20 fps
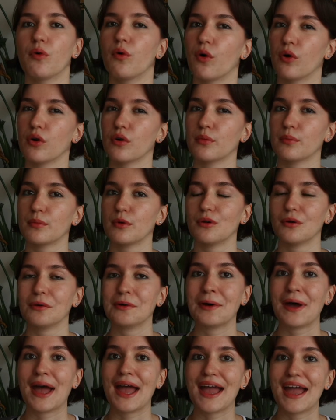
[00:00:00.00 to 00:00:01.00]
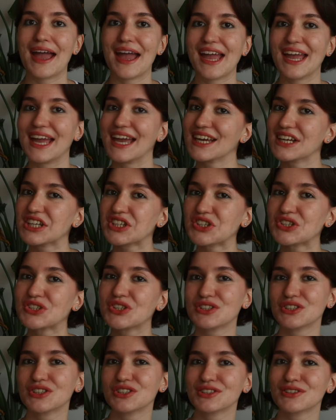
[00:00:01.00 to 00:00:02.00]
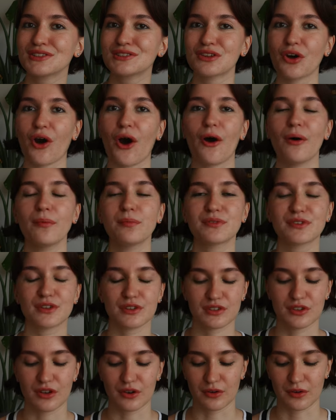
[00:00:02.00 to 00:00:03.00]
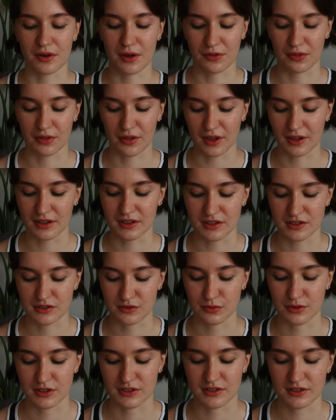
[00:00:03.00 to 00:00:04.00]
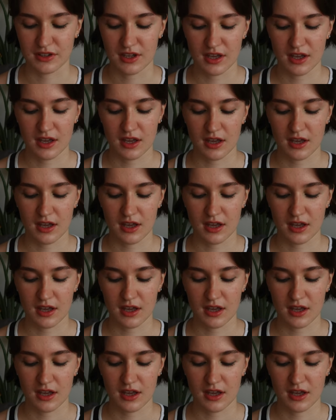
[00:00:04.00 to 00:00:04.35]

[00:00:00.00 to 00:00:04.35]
formal-ish tops, so I thought this was,